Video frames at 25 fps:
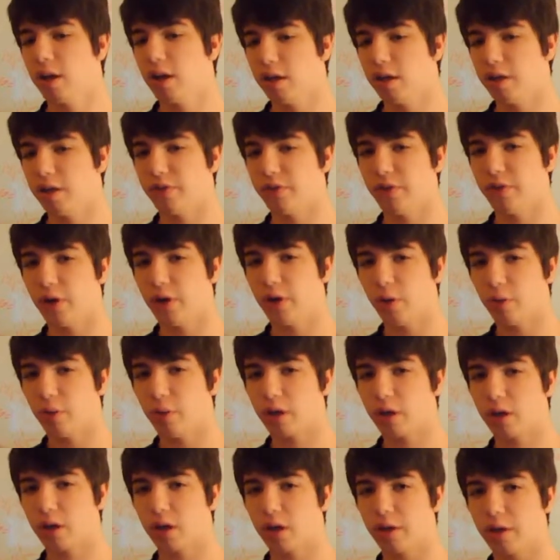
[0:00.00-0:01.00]
This video
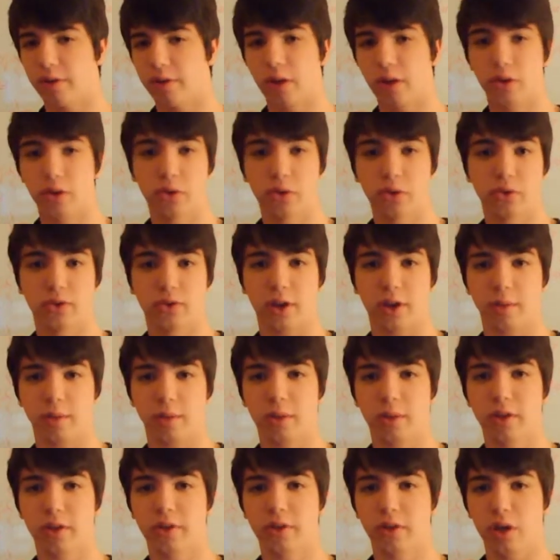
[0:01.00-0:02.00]
will contain two
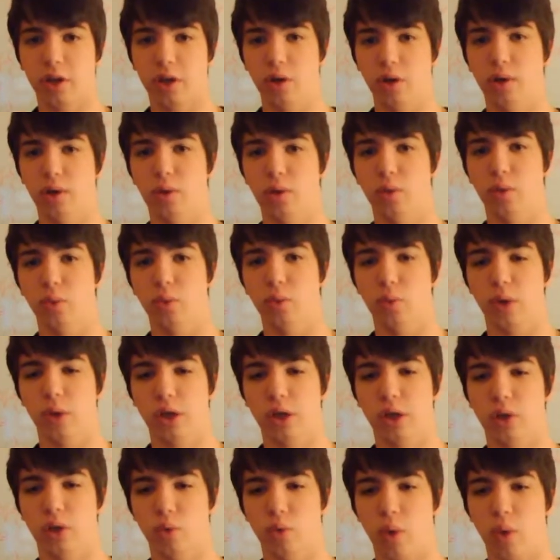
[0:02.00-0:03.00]
segments, in
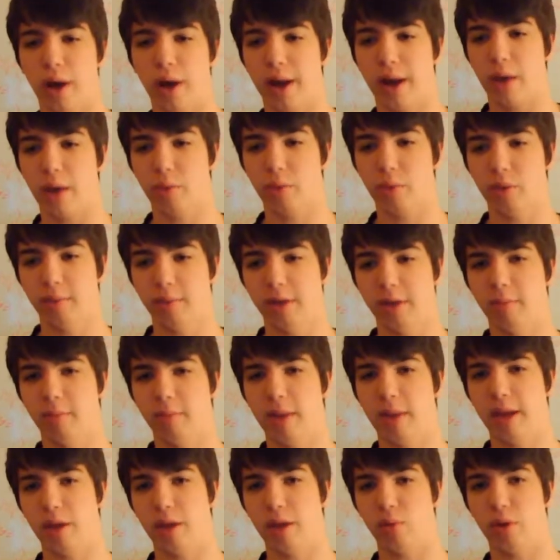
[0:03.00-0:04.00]
which one I will be
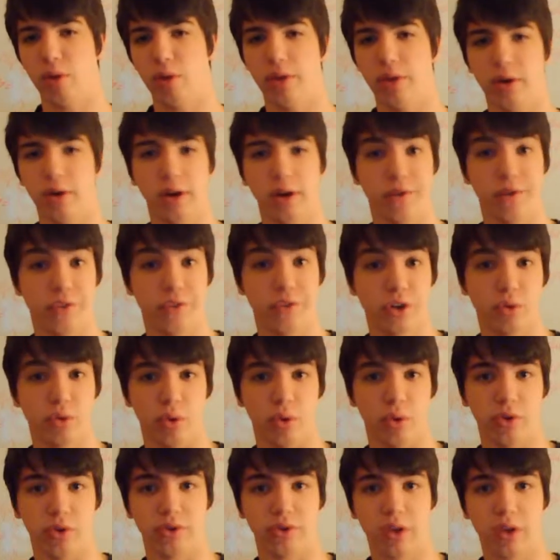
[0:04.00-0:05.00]
debating whether
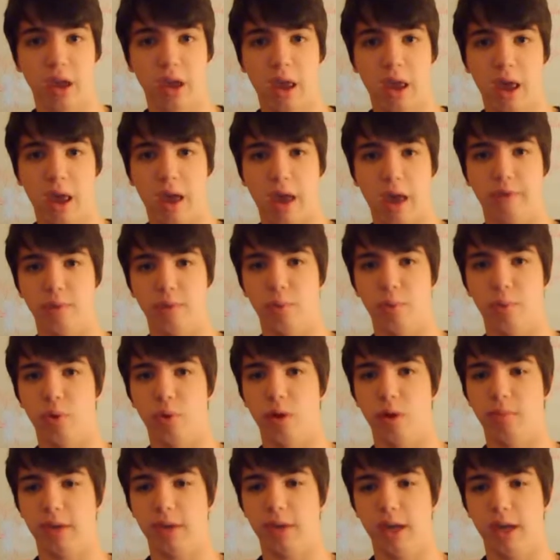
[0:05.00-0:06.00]
individuals have a
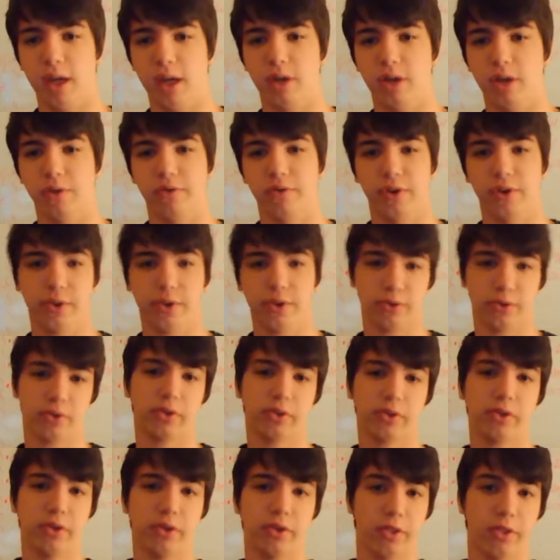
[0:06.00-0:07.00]
moral obligation
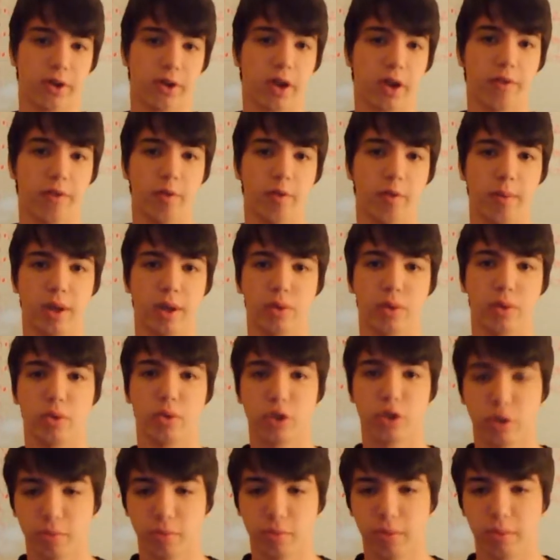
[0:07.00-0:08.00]
versus the government,
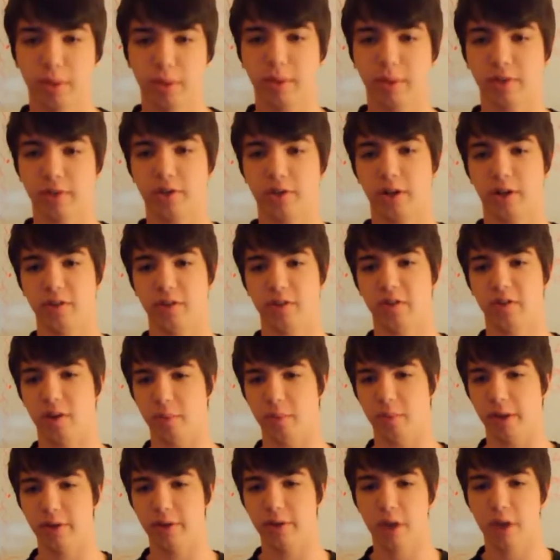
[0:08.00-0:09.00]
which will be my second
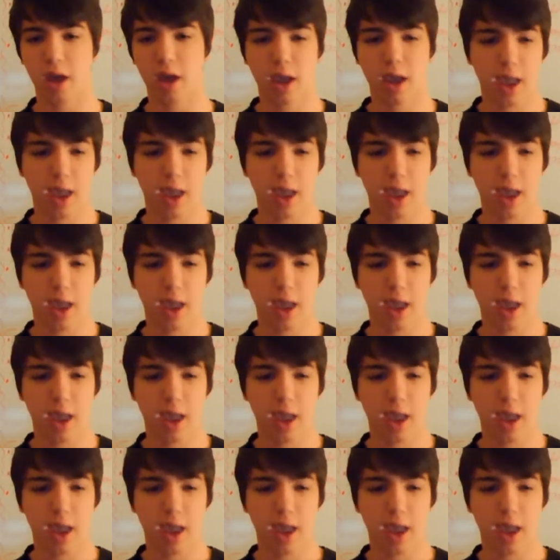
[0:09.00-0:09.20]
segment.